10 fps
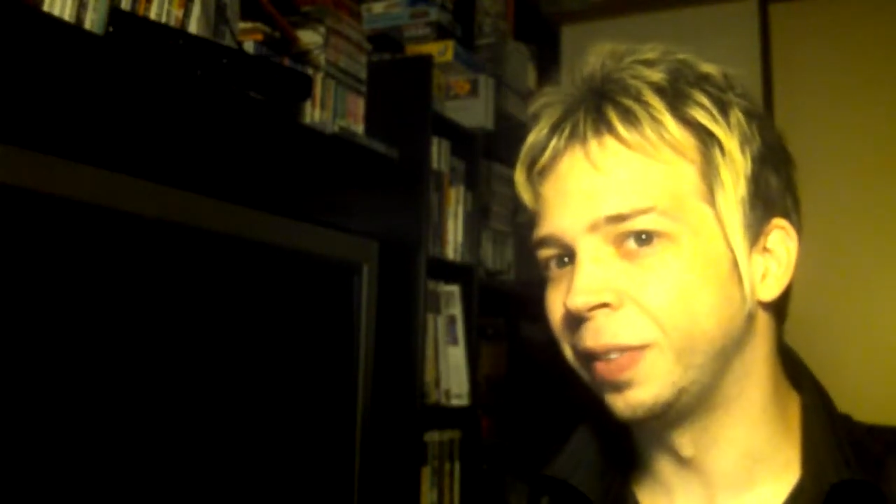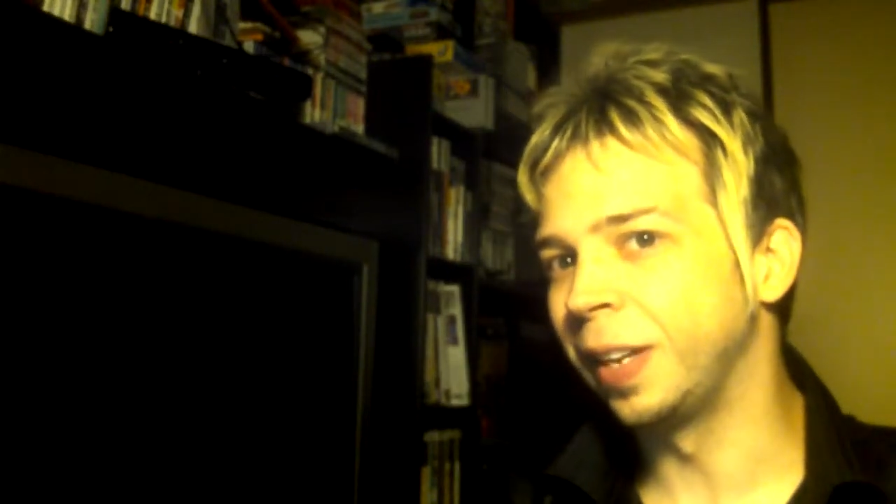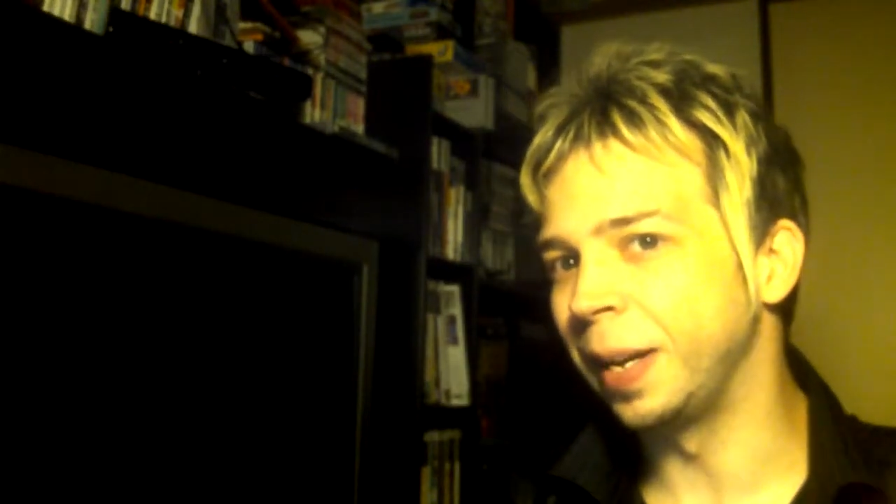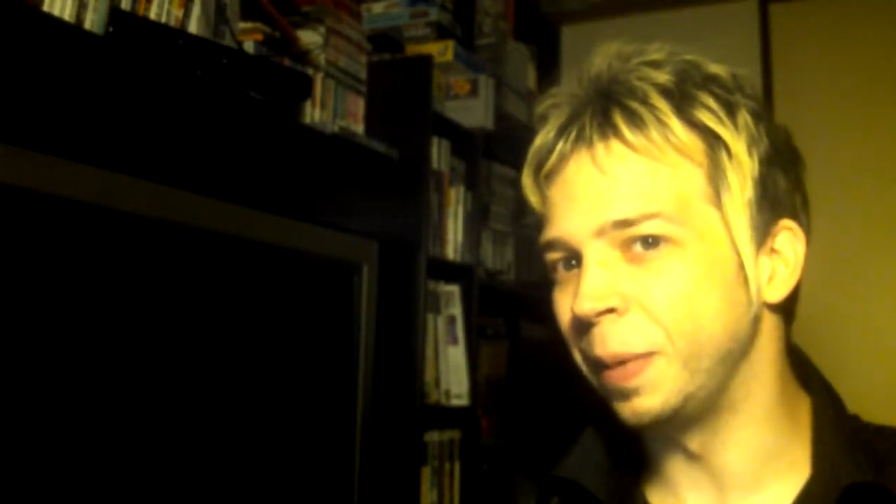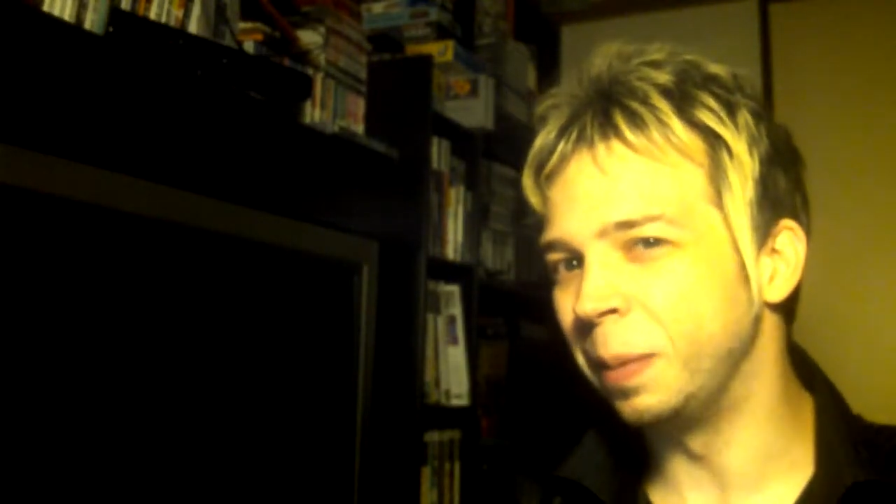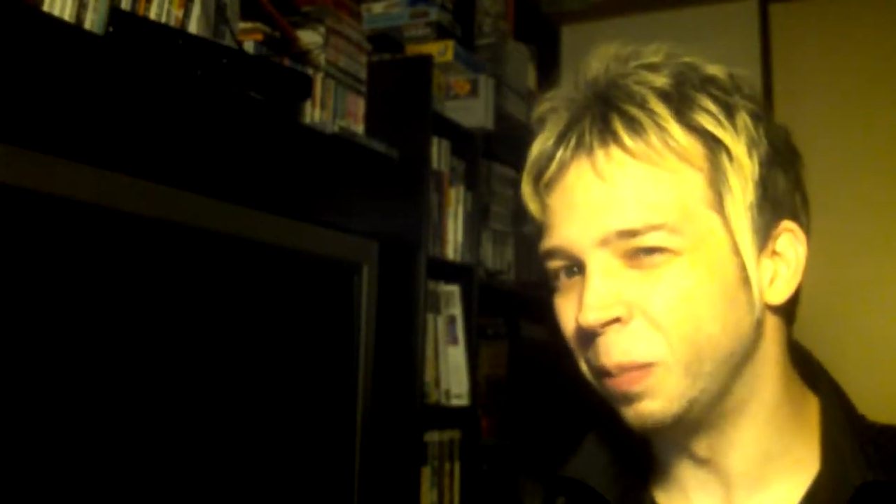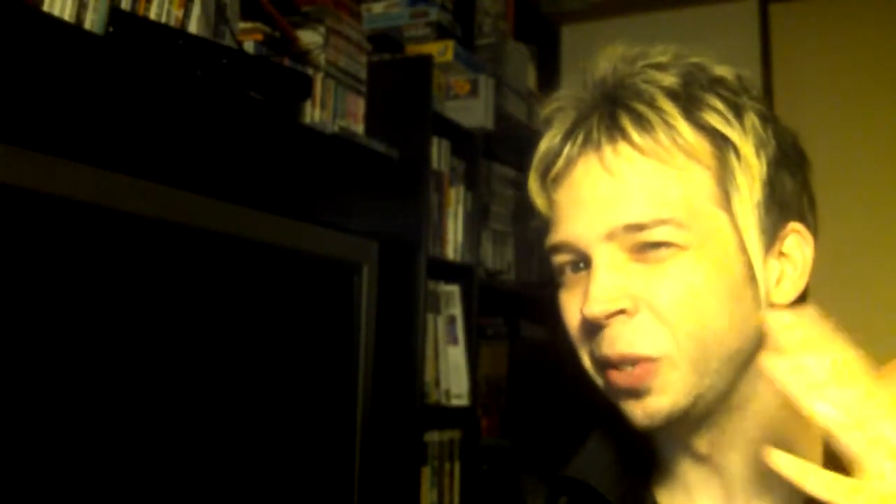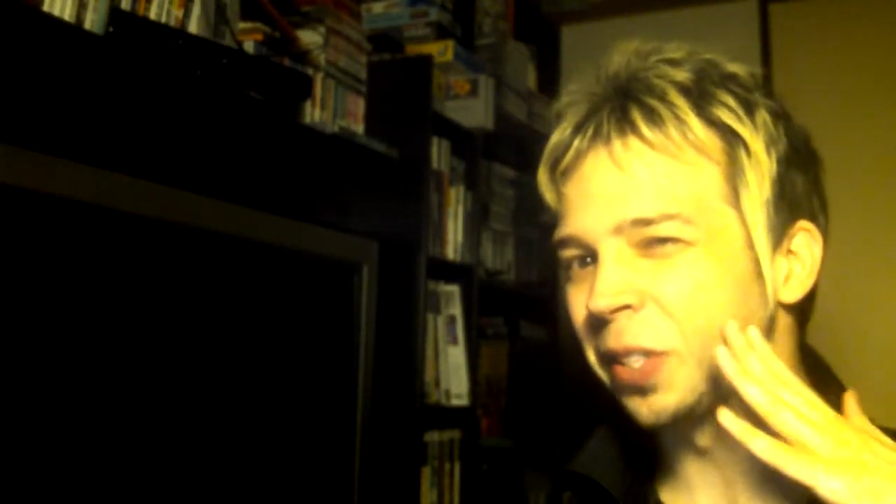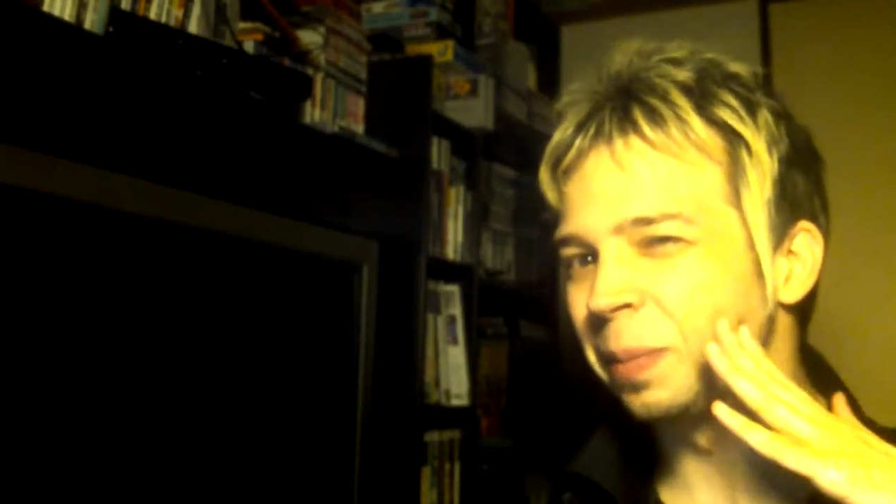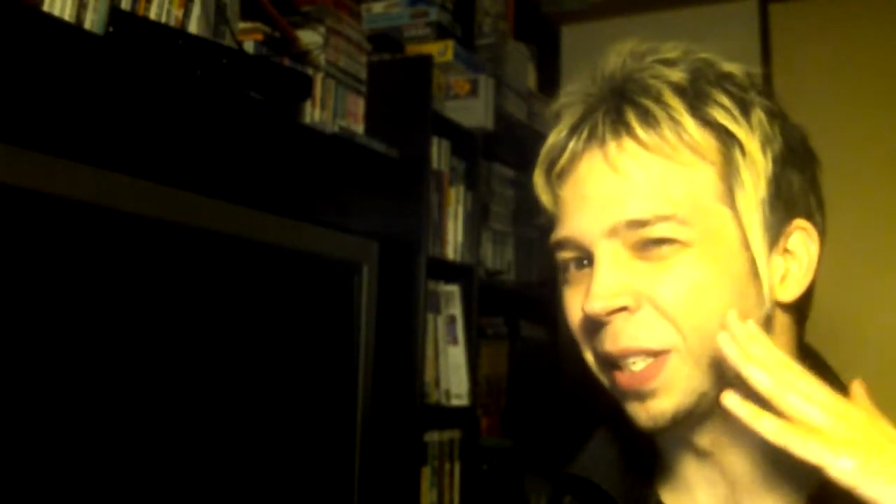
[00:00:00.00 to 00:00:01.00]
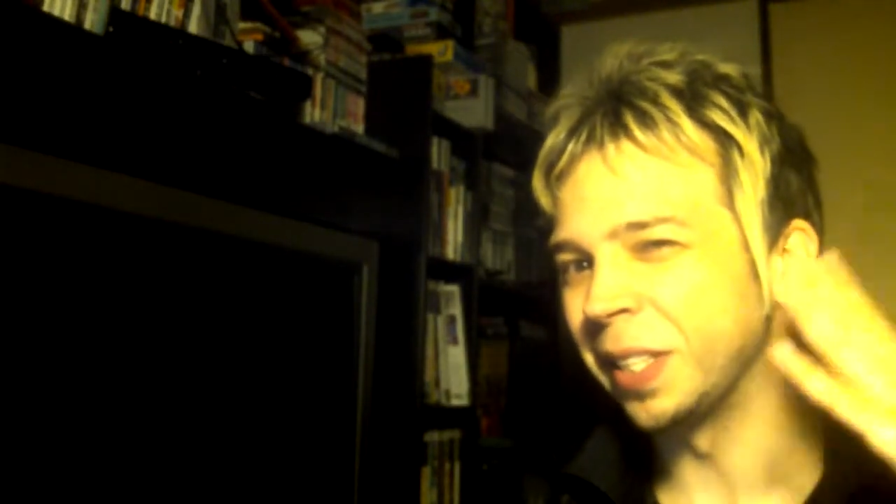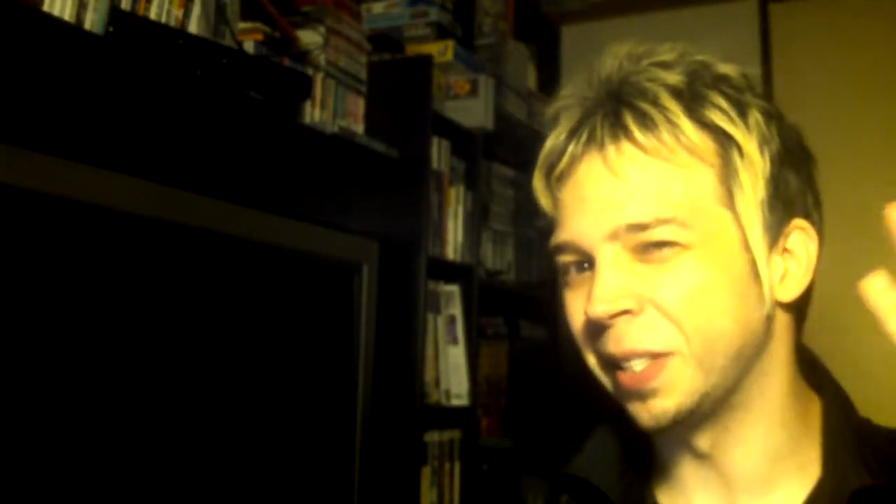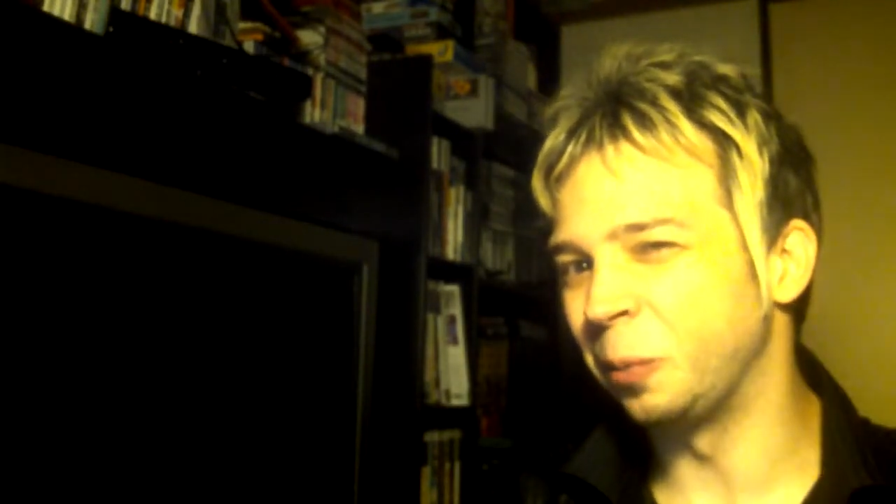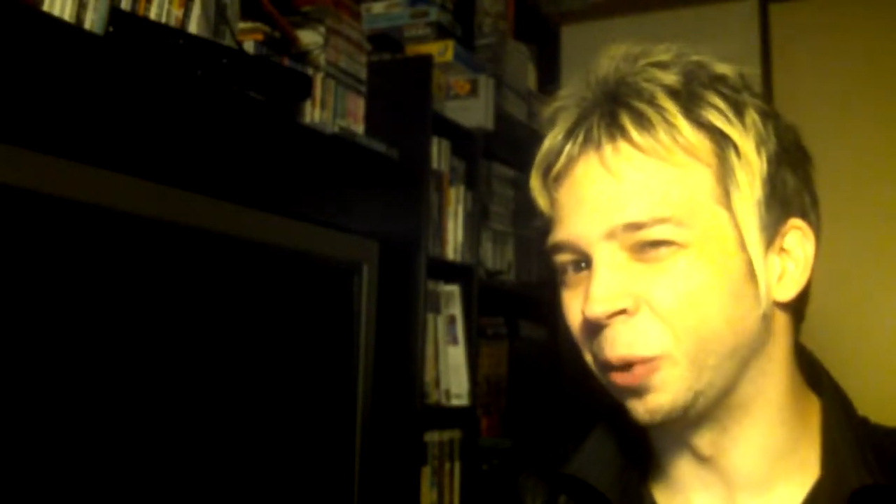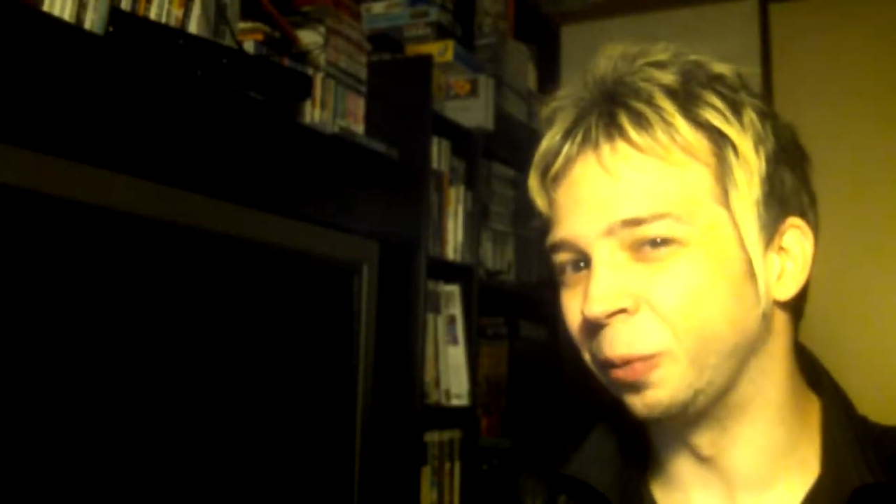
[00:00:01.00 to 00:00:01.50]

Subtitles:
I mean, mostly because they weren't